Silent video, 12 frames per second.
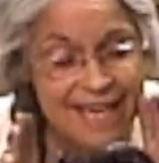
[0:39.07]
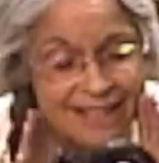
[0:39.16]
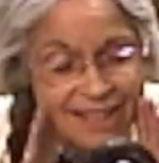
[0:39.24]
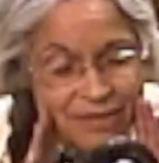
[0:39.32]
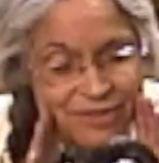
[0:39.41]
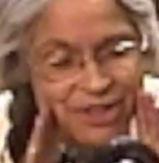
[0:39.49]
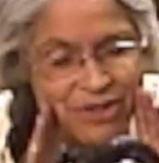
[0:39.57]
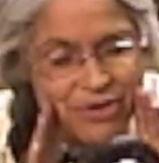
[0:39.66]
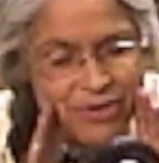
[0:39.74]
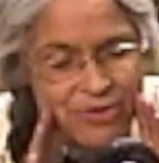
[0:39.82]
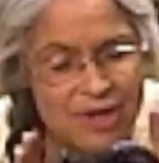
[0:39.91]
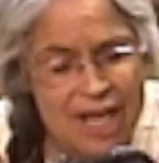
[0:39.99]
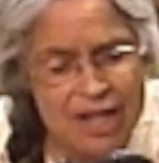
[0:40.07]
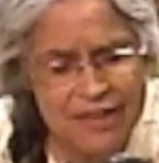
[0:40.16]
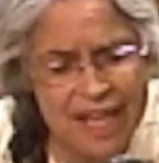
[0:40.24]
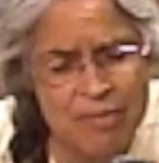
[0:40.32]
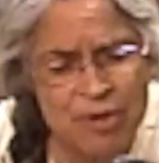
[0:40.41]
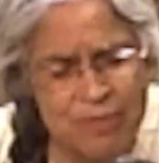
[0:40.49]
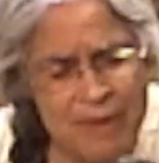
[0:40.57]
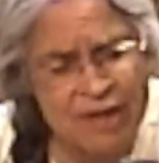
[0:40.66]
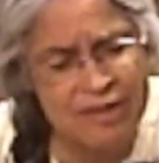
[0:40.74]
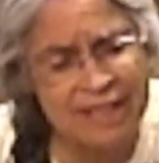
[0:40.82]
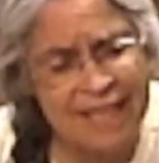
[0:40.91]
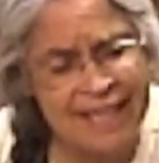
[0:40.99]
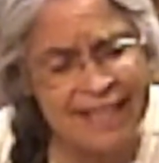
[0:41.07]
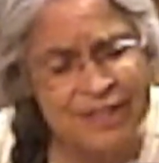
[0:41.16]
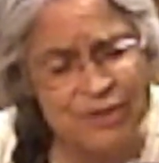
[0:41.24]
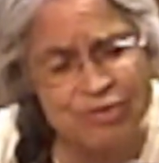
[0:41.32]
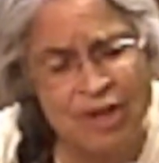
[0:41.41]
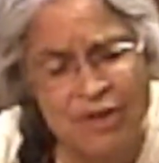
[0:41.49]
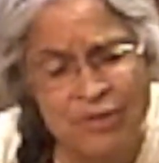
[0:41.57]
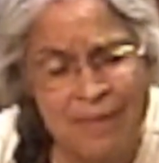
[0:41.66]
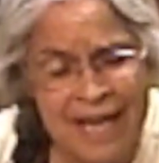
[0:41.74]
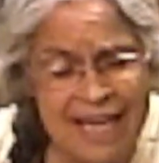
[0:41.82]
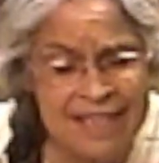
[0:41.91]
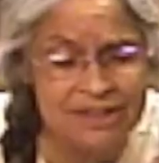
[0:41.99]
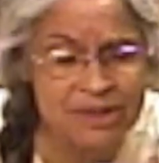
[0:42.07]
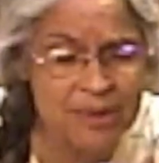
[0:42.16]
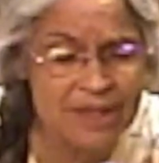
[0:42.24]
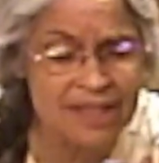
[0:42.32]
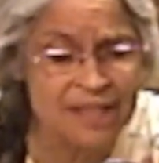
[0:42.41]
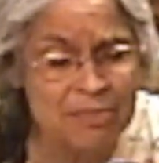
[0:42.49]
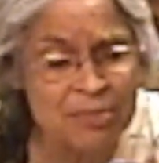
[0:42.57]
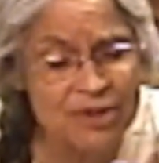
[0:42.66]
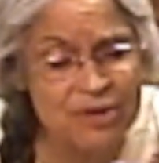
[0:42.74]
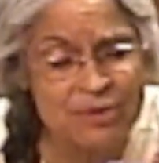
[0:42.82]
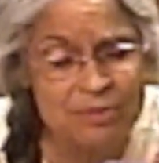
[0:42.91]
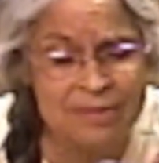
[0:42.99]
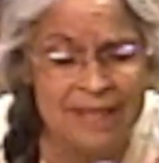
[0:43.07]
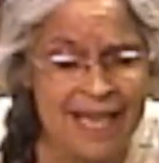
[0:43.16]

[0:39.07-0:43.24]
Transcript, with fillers: Daddy loved to croon. They both married late and a romance quickly bloomed.